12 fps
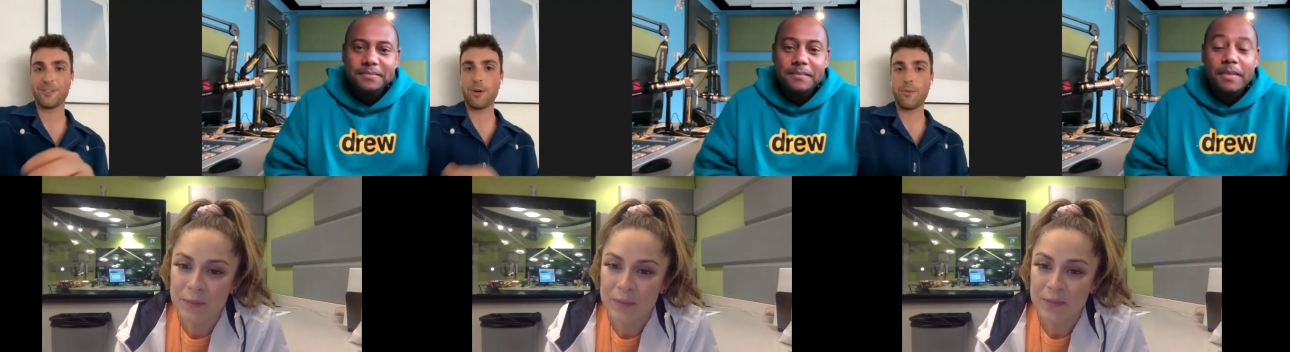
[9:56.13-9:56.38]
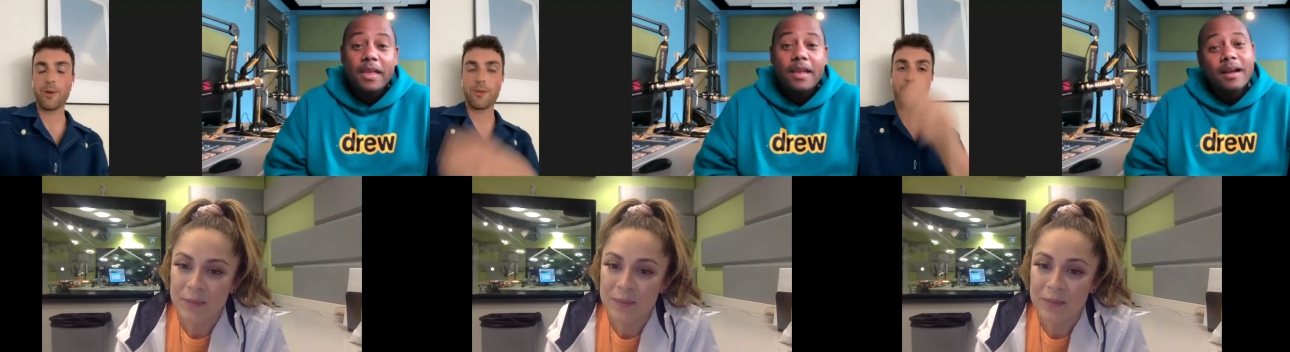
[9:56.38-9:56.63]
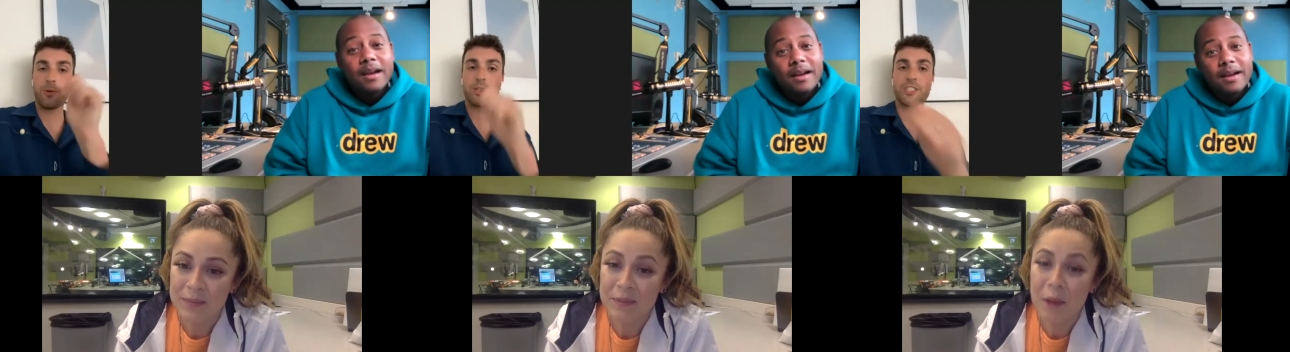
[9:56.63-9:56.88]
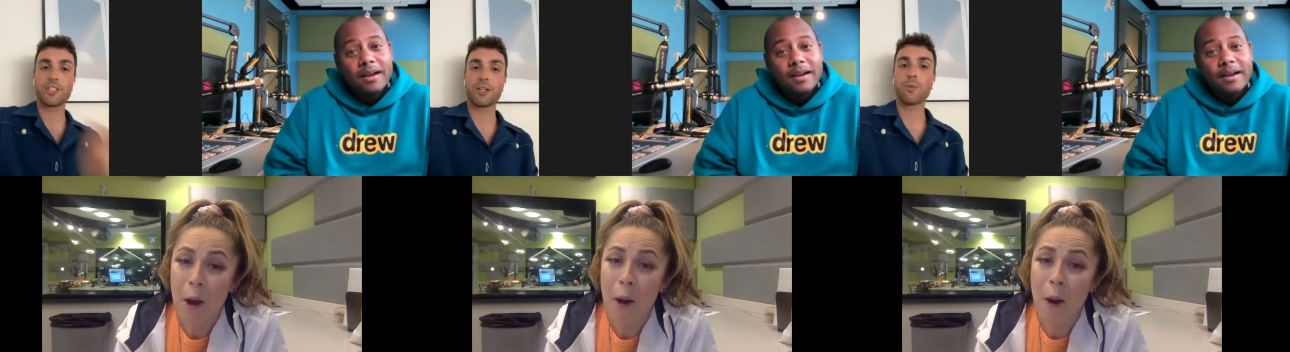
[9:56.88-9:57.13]
Speaker 1: and we we were
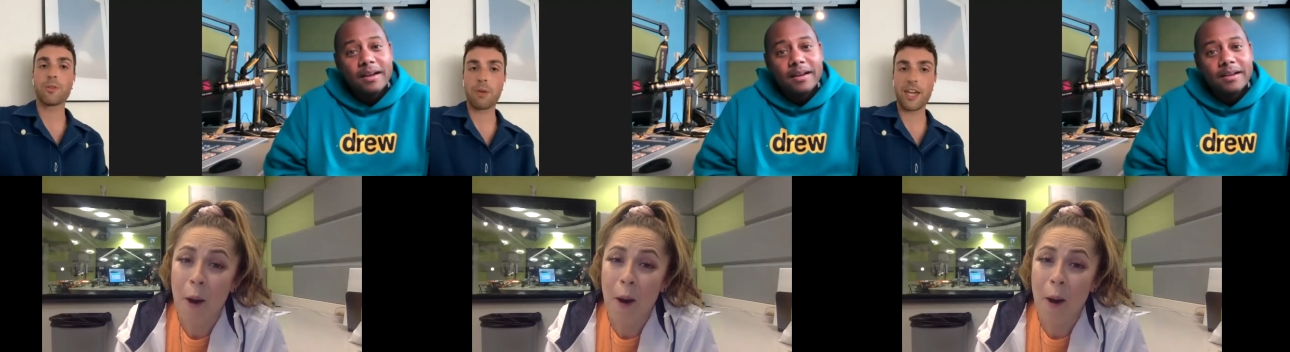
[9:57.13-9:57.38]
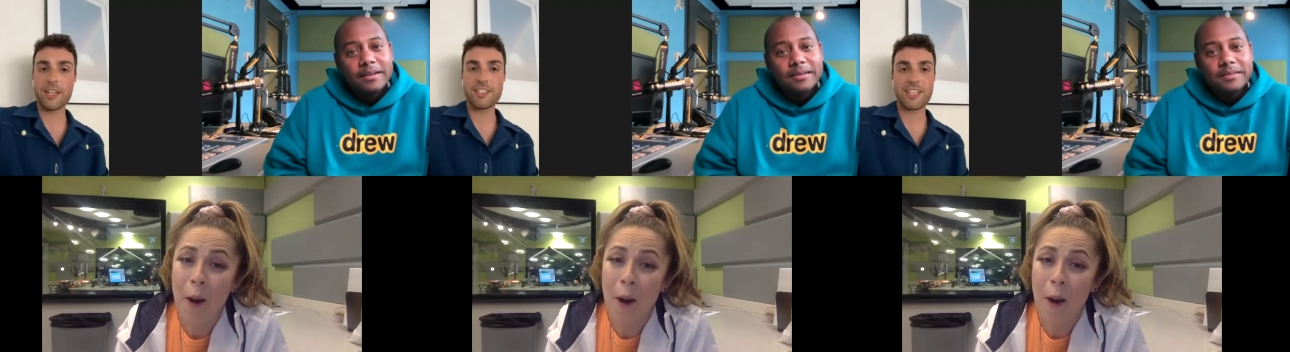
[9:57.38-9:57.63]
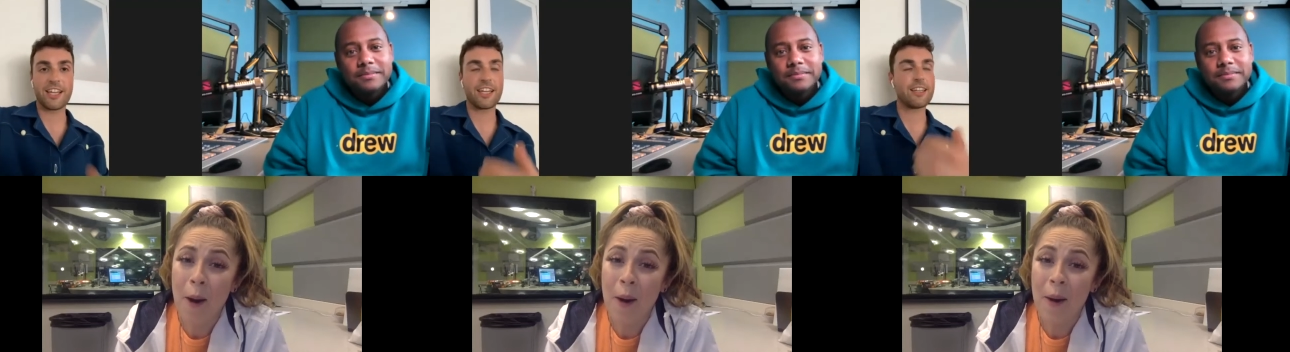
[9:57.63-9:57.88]
done with painting.